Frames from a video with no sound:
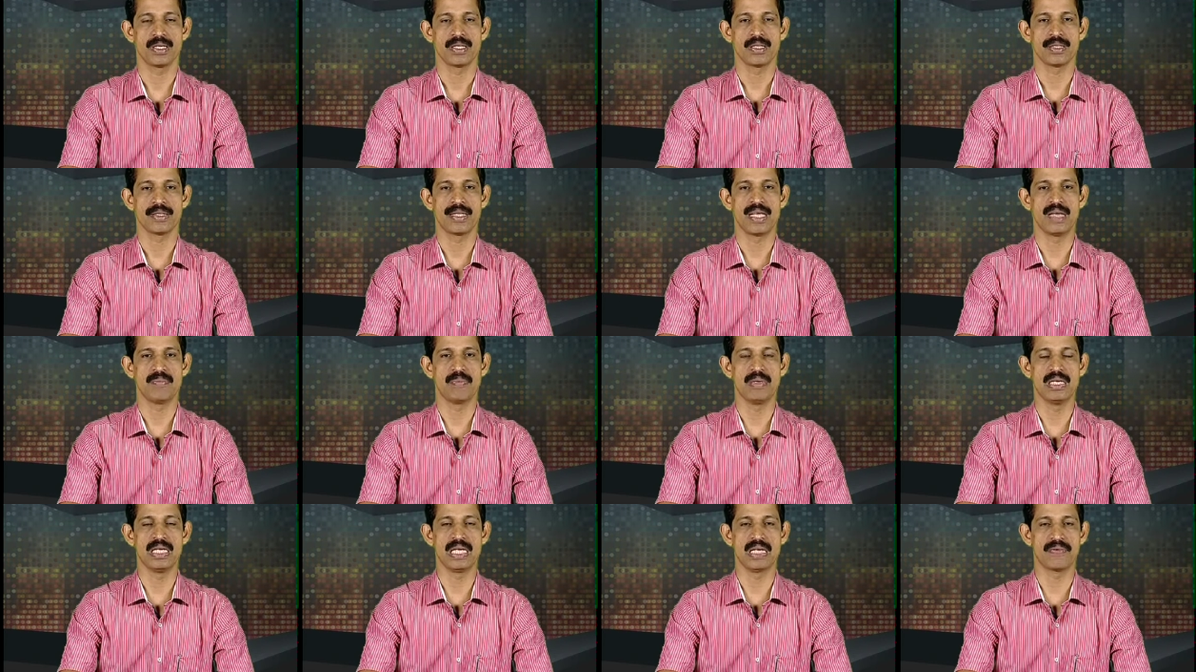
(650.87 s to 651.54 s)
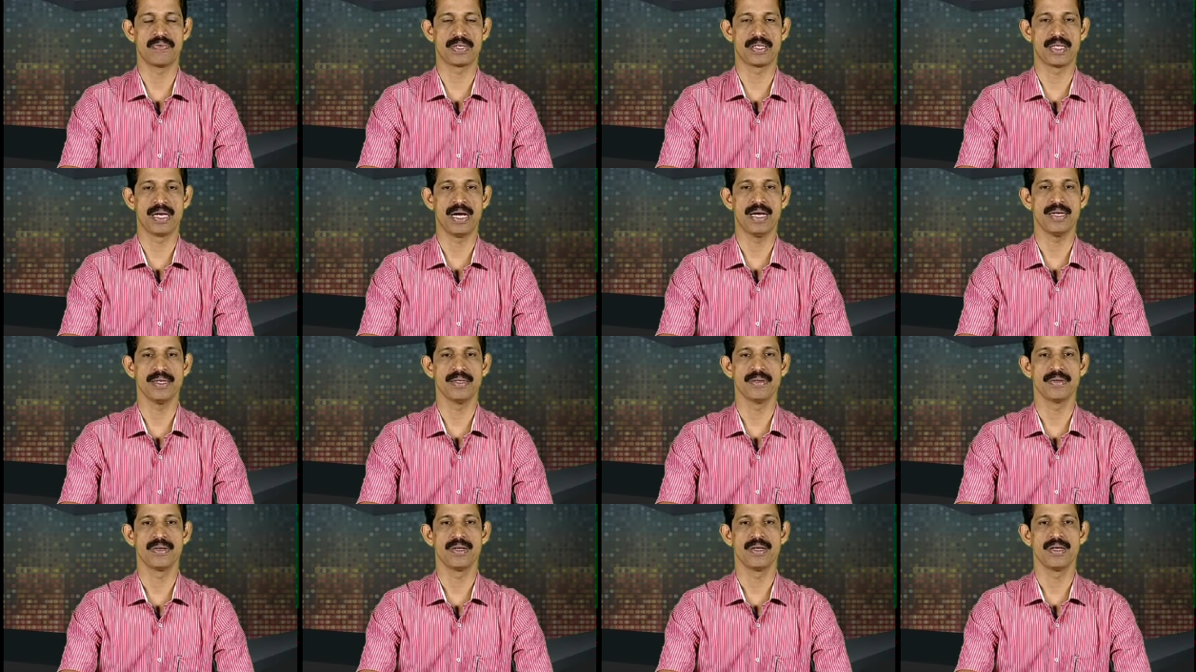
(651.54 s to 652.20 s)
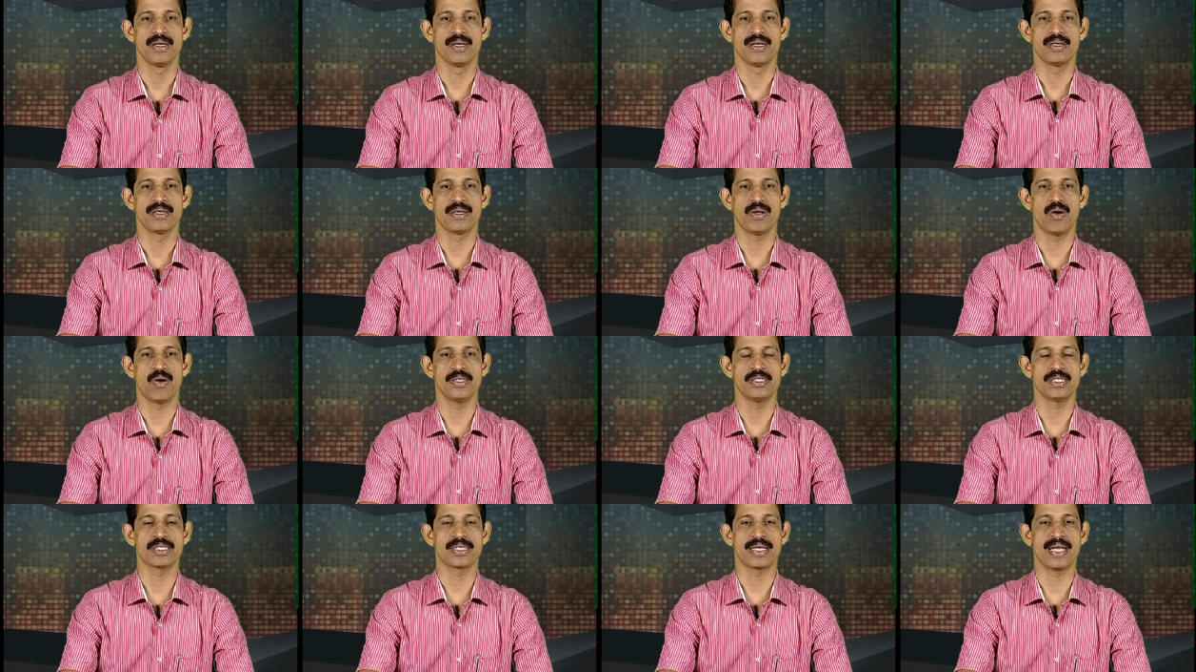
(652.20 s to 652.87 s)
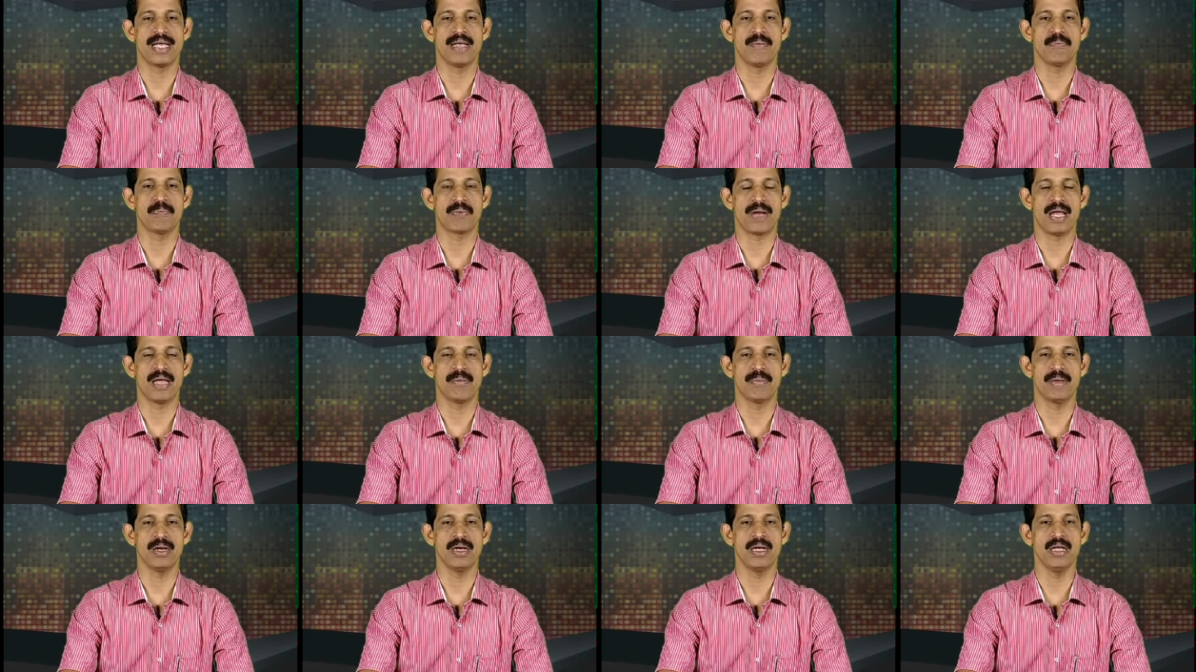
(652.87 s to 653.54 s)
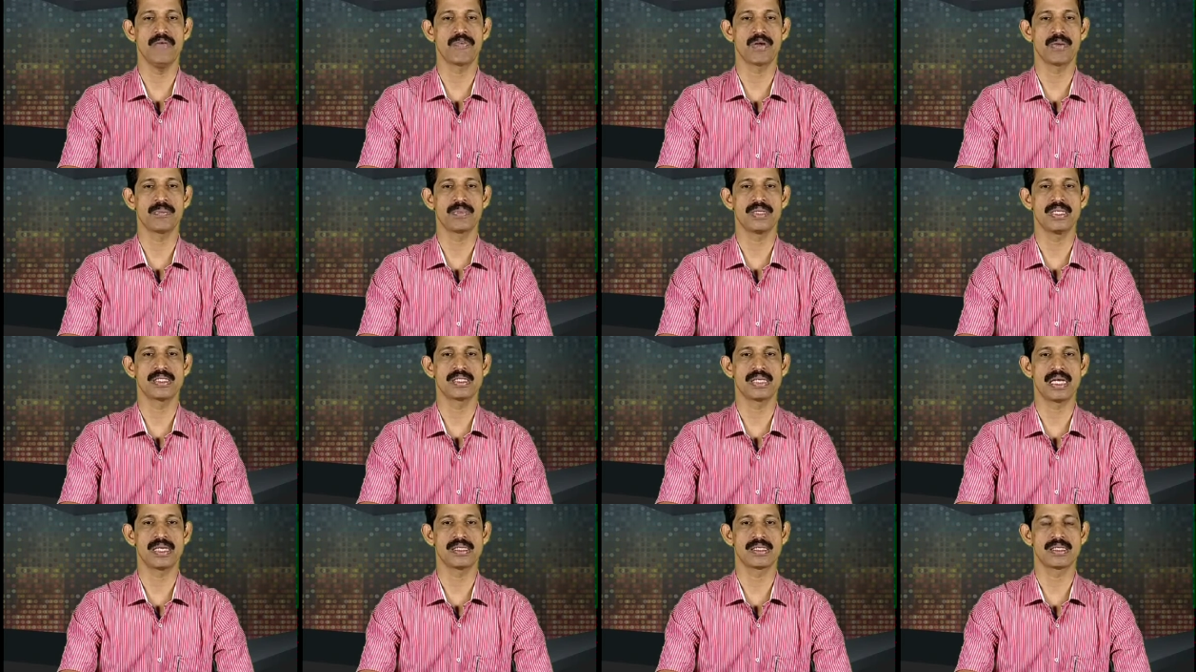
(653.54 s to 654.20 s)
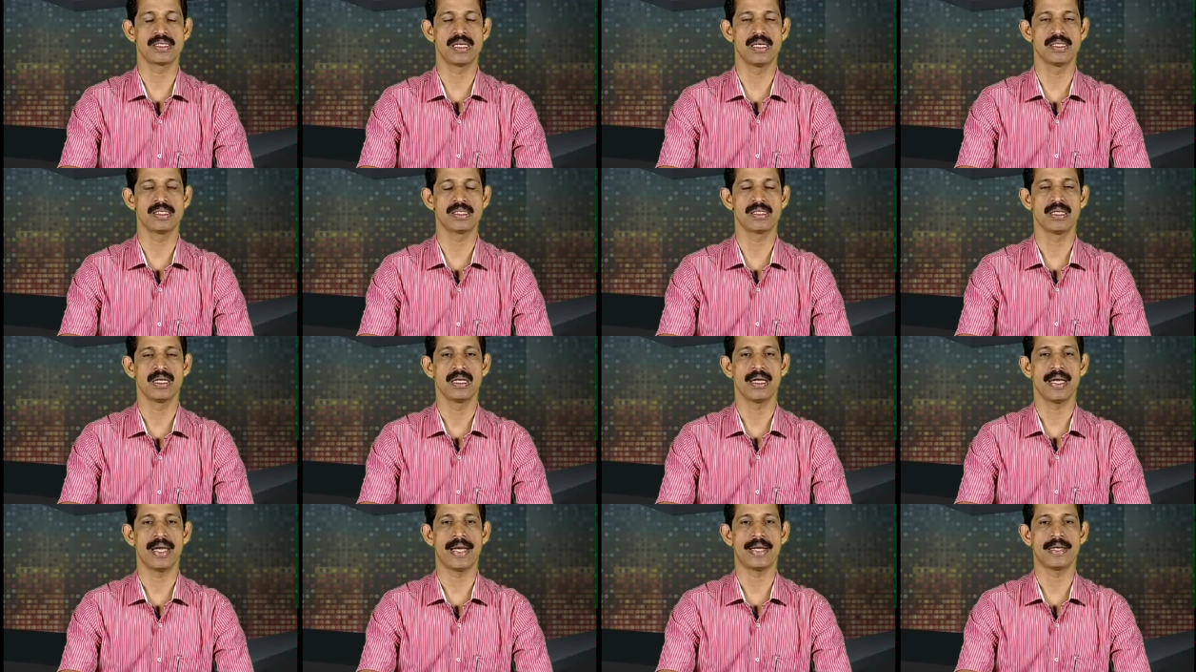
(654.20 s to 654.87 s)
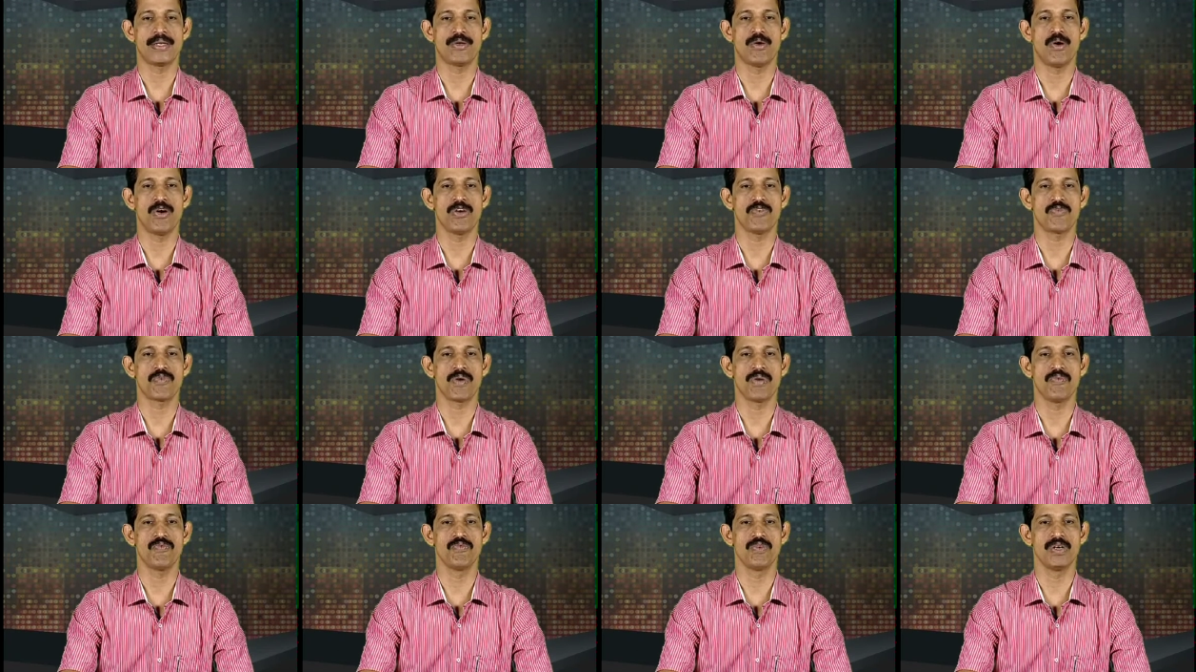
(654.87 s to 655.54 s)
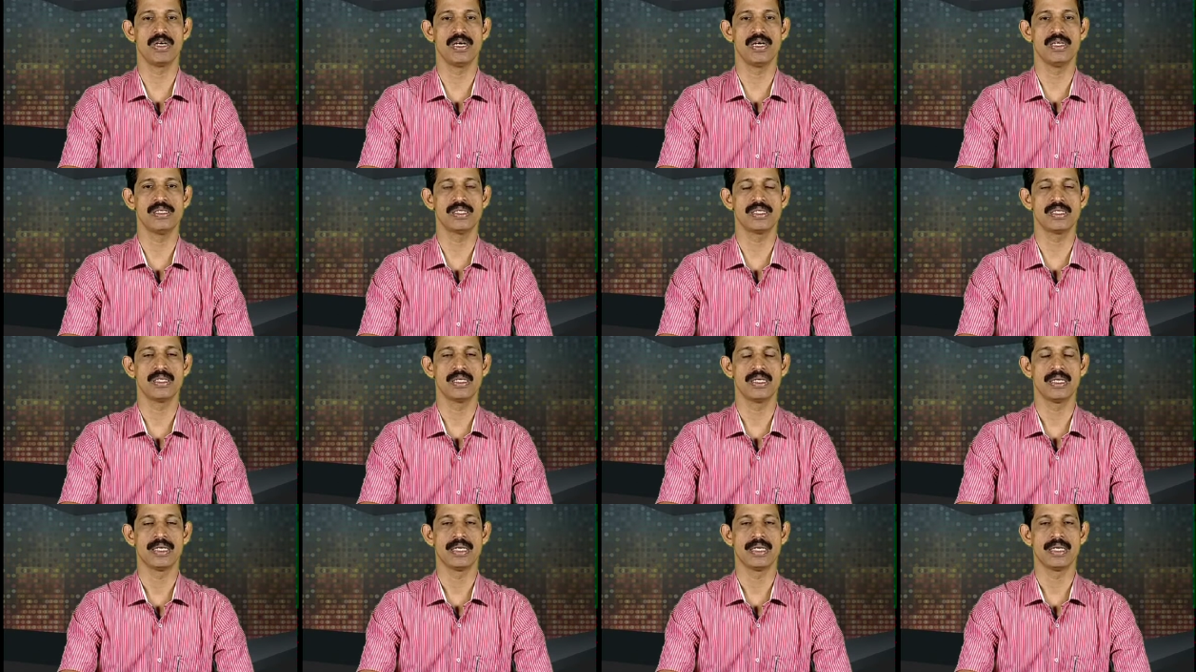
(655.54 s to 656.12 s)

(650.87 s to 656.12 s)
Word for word: They believed that knowledge came primarily from the senses and not from words,